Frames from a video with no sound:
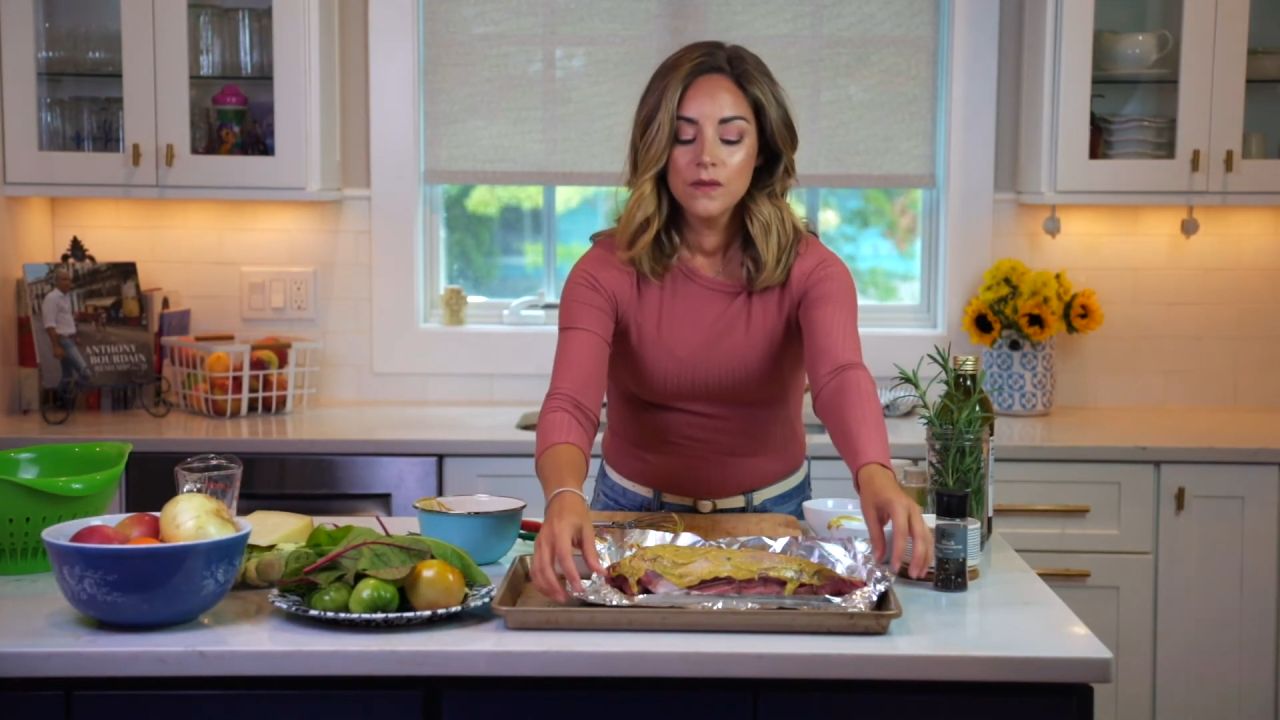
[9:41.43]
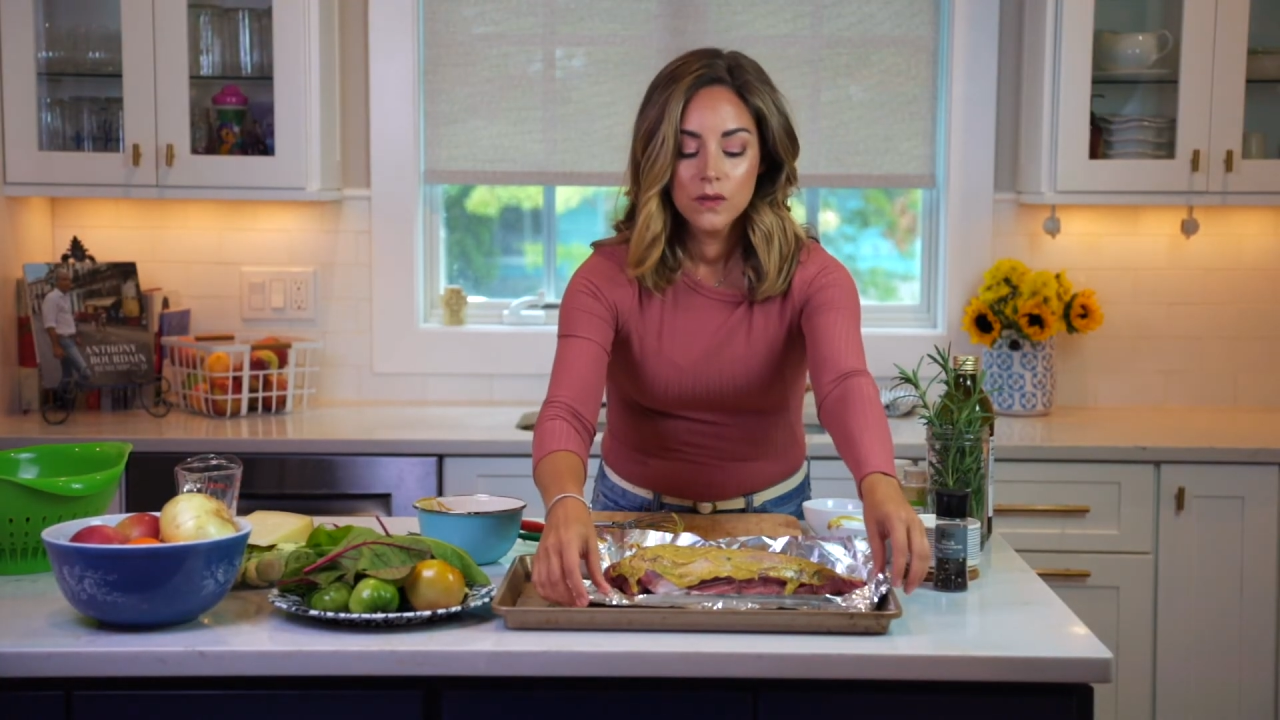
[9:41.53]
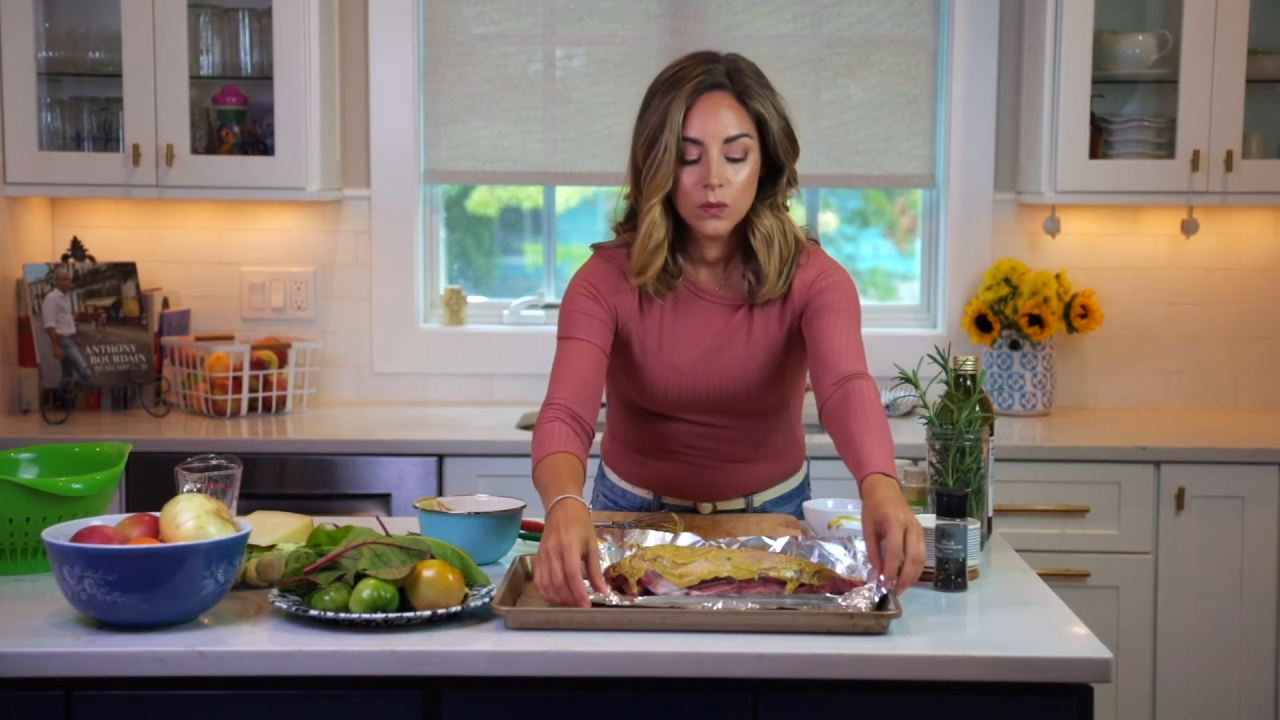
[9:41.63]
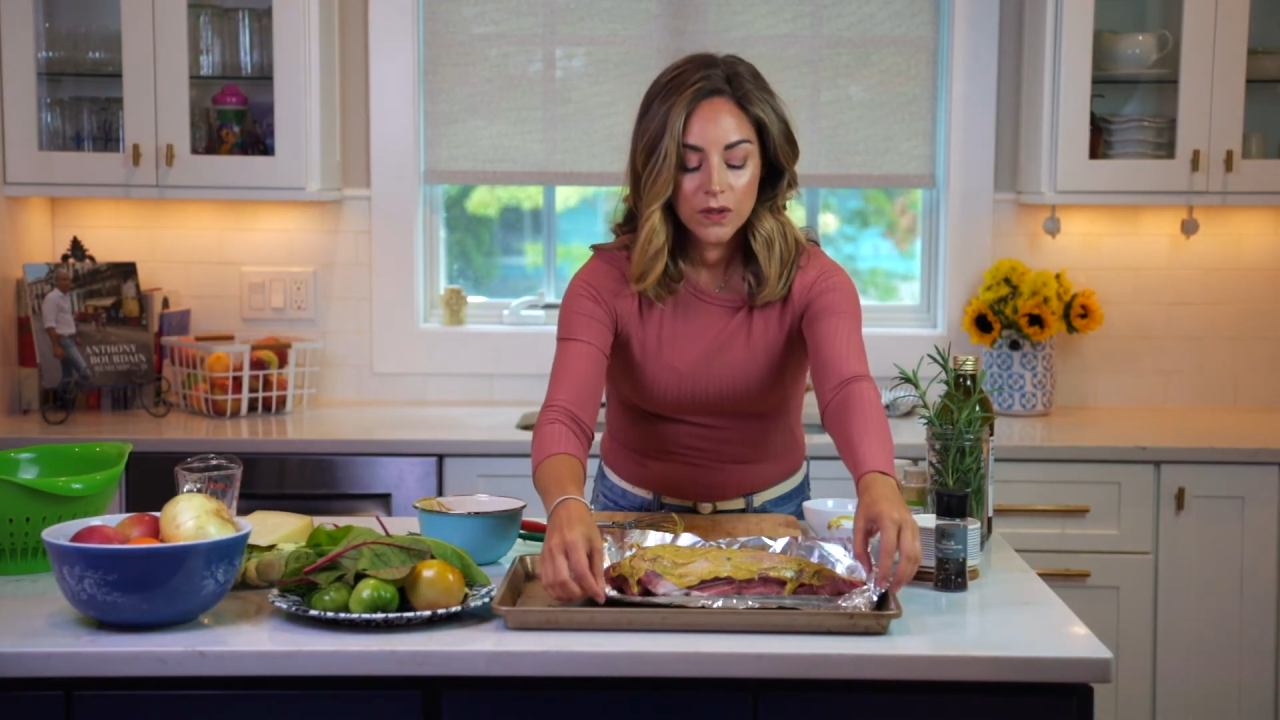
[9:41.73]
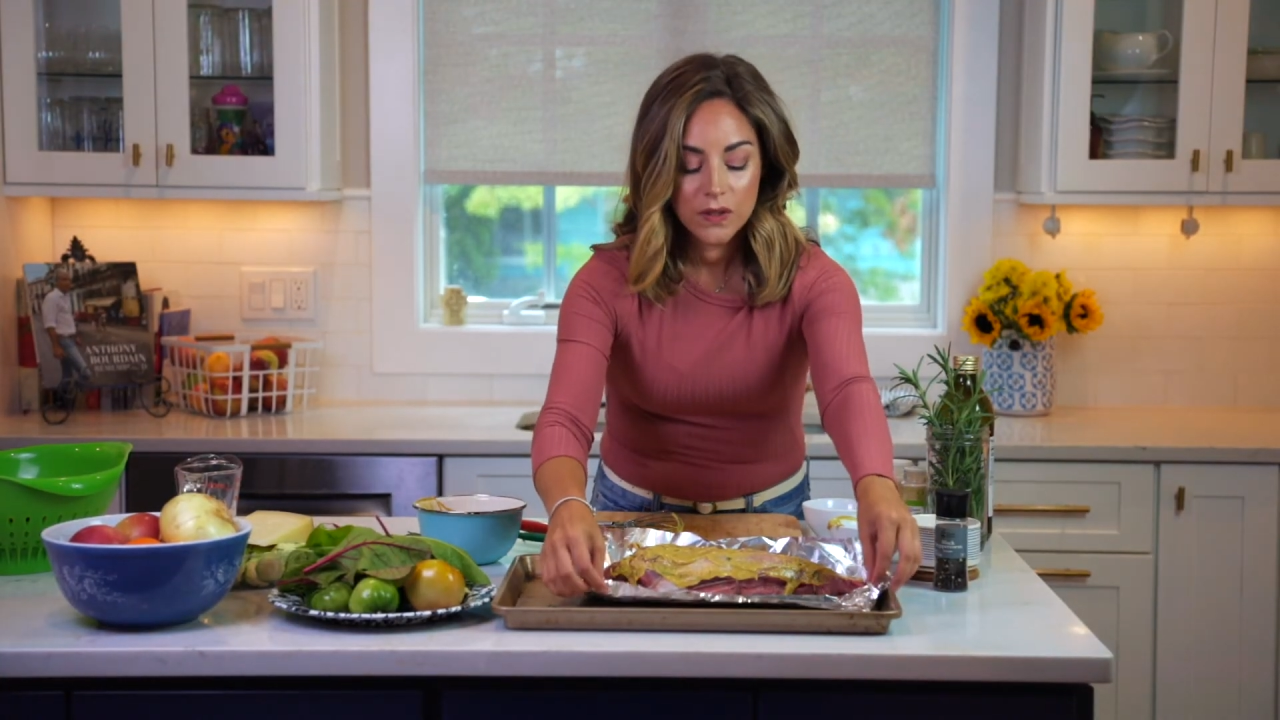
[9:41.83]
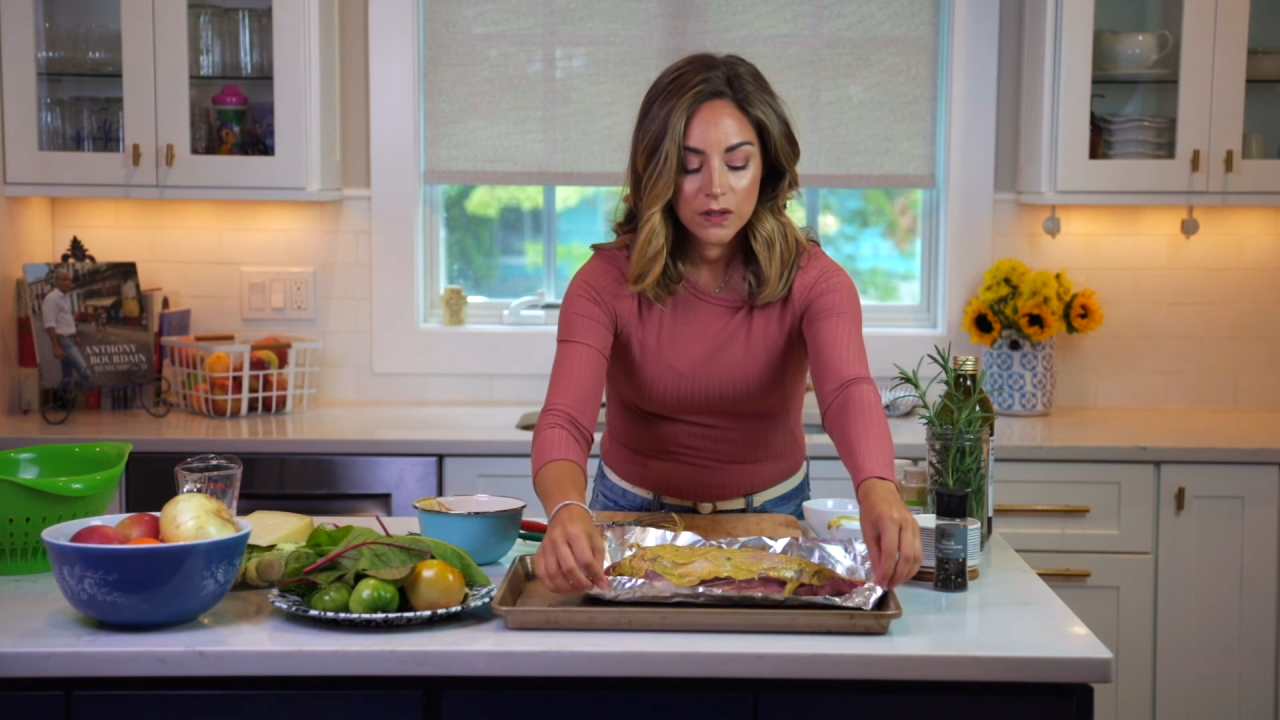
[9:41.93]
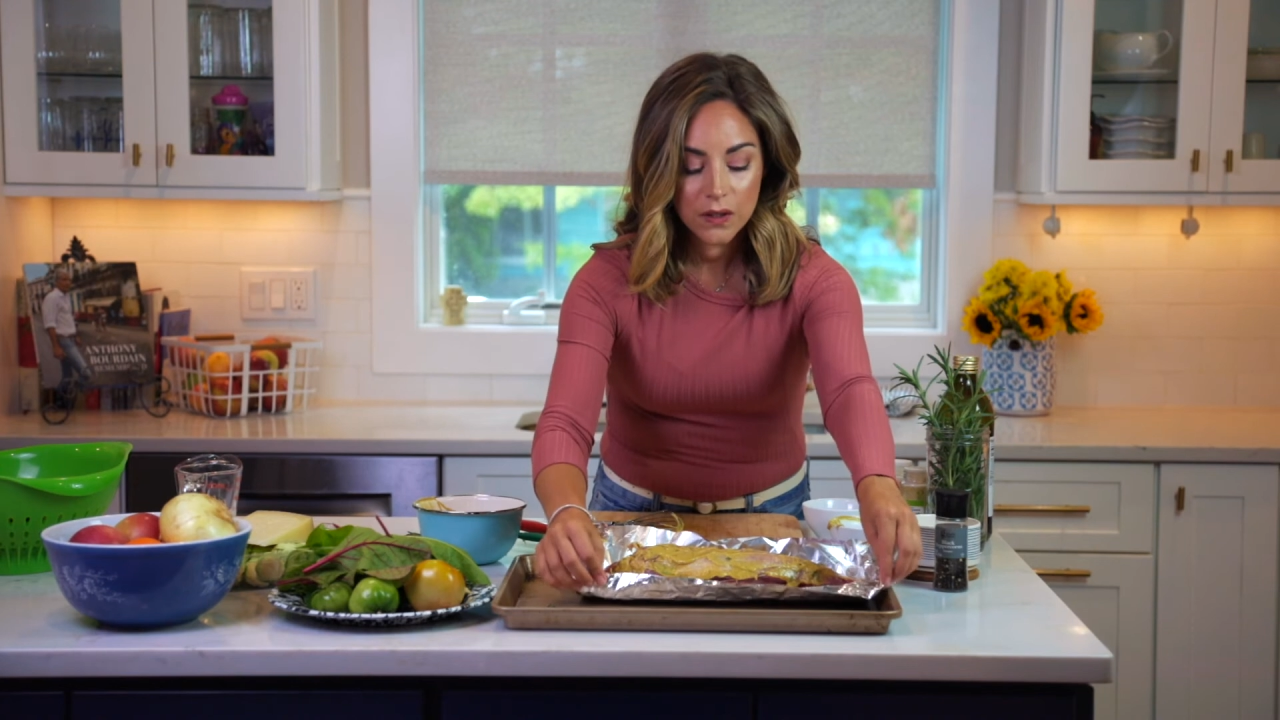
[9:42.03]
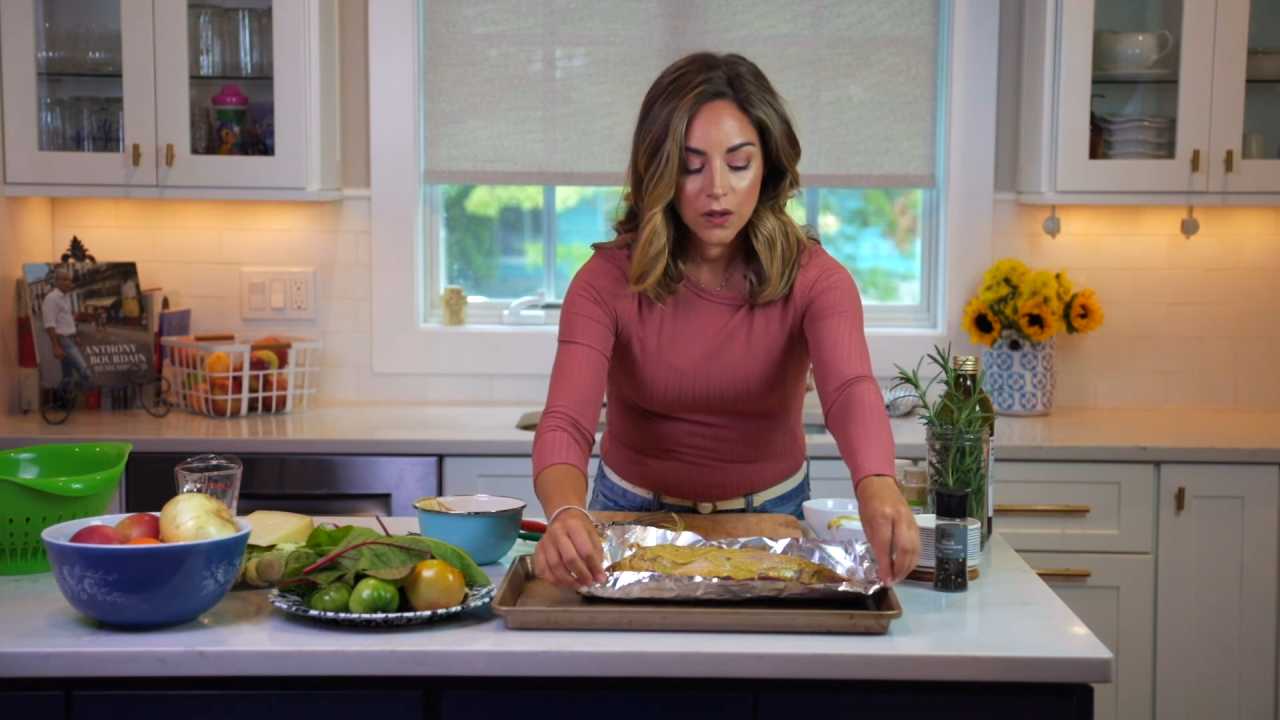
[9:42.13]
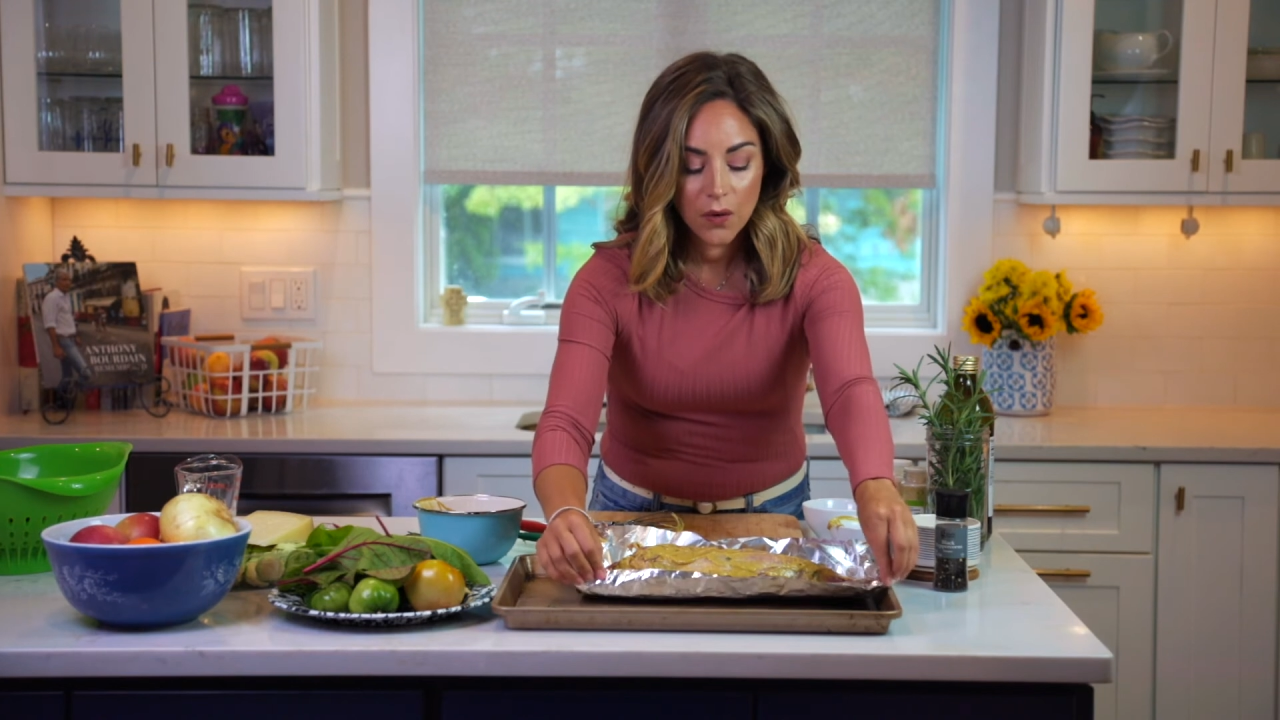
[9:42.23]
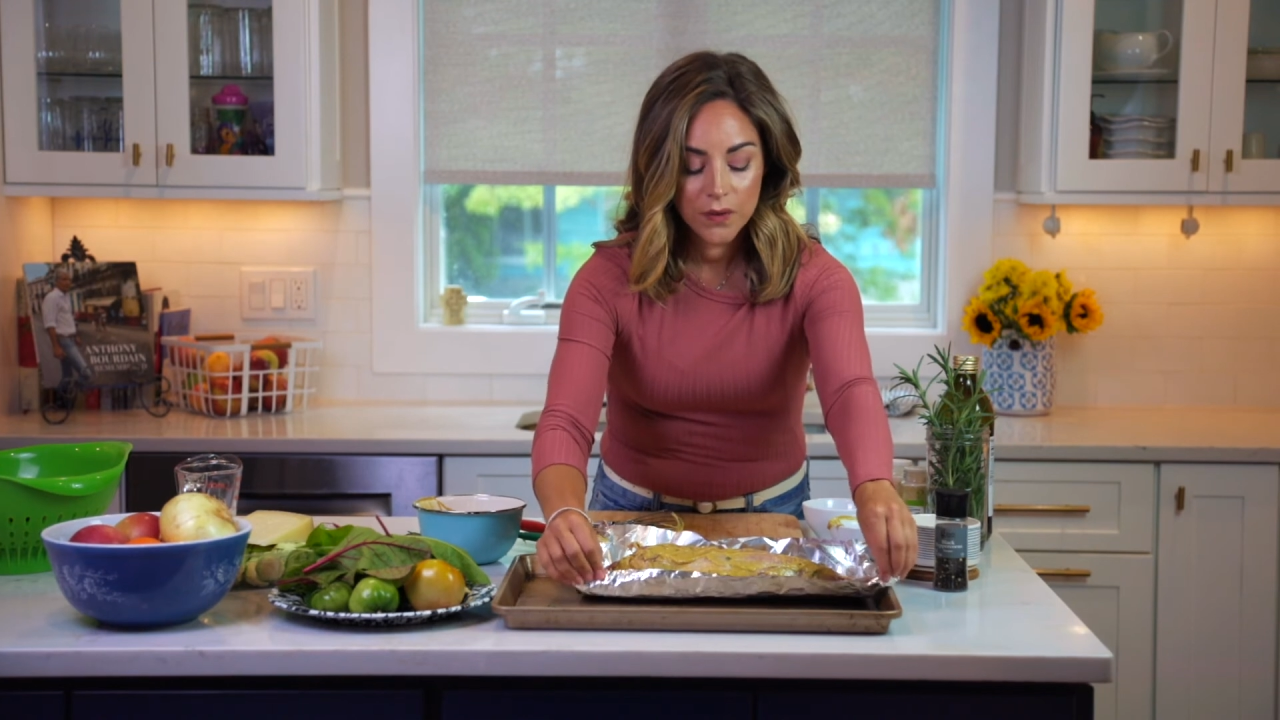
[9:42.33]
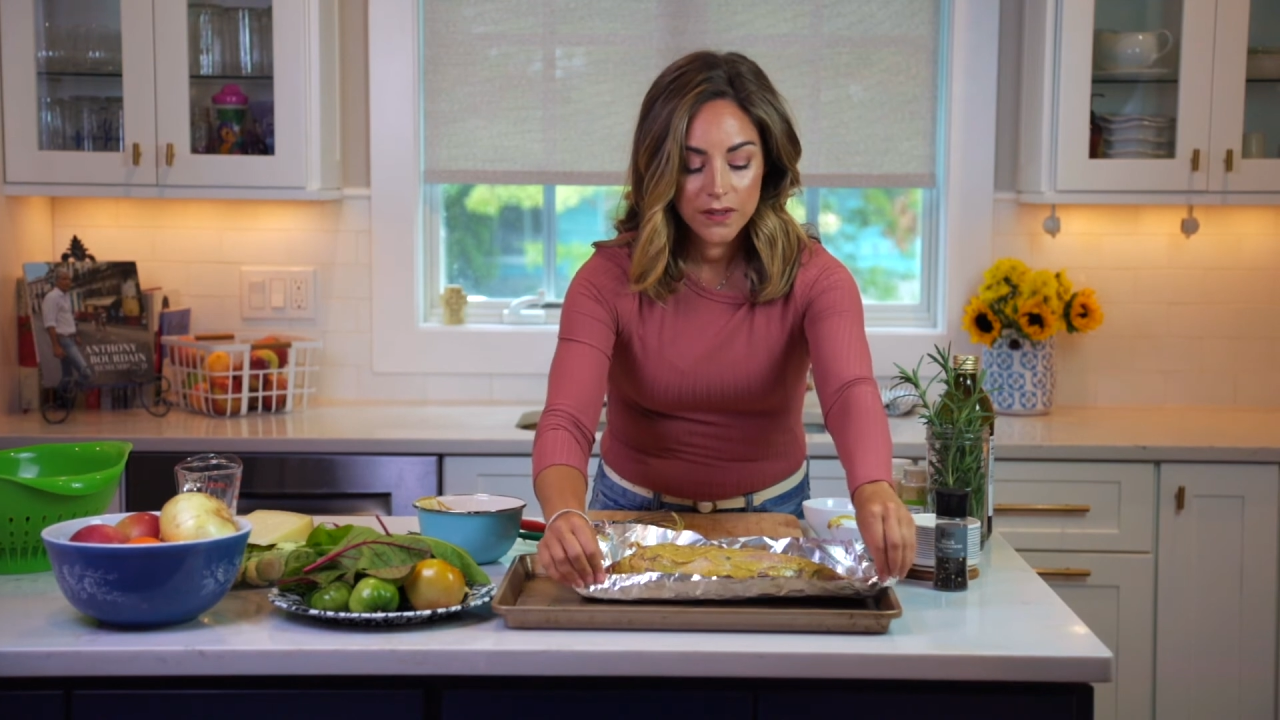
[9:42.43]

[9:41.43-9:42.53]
So this is gonna go